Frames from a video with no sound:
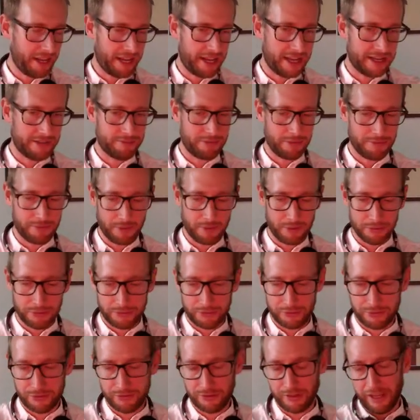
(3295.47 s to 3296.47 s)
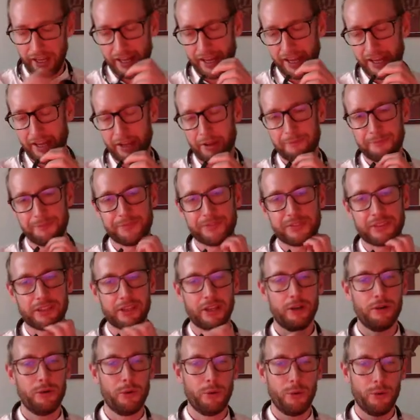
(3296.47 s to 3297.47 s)
and for those
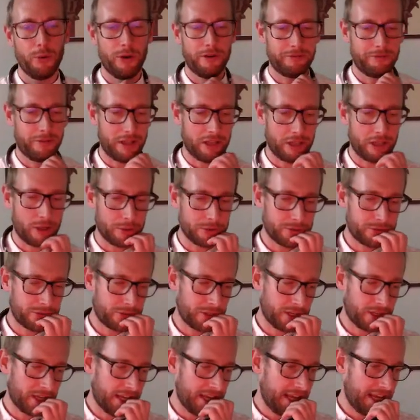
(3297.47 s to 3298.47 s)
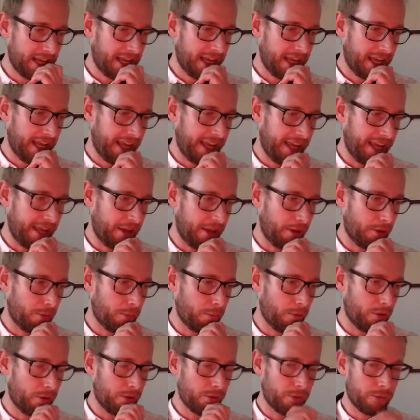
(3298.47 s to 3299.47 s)
who have followed,
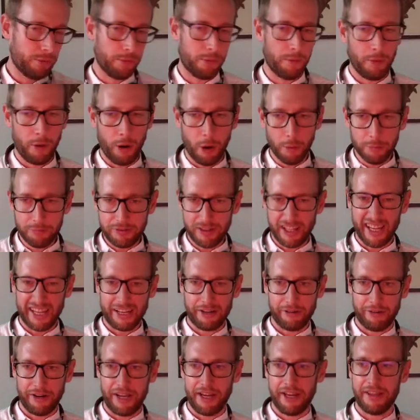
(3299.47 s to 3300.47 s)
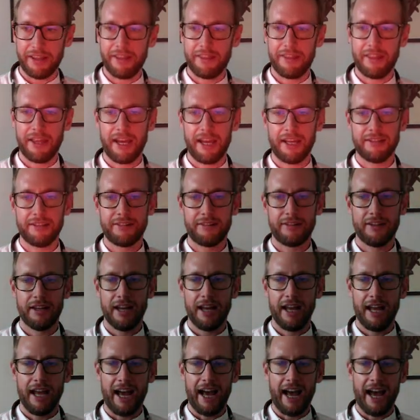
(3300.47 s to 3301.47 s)
will hopefully agree that
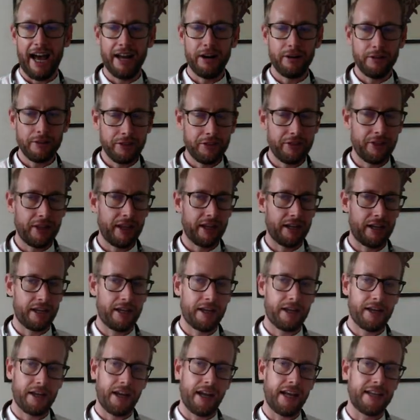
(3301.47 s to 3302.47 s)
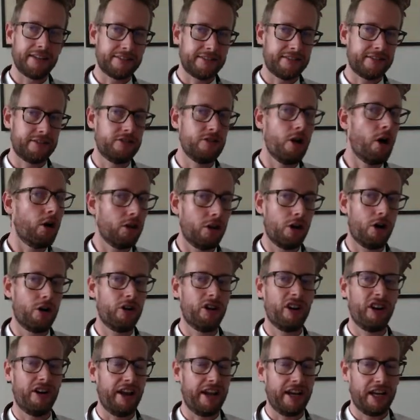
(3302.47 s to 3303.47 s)
I don't think it's no
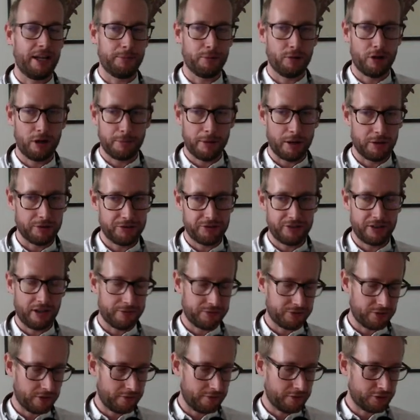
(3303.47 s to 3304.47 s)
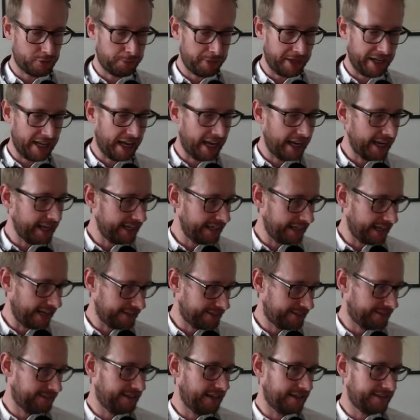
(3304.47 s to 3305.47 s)
longer anymore about self-service BI.
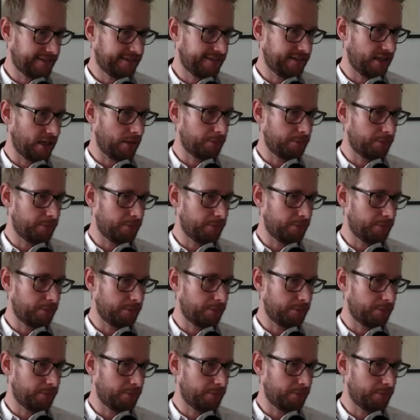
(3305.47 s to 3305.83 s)
Yes, that's the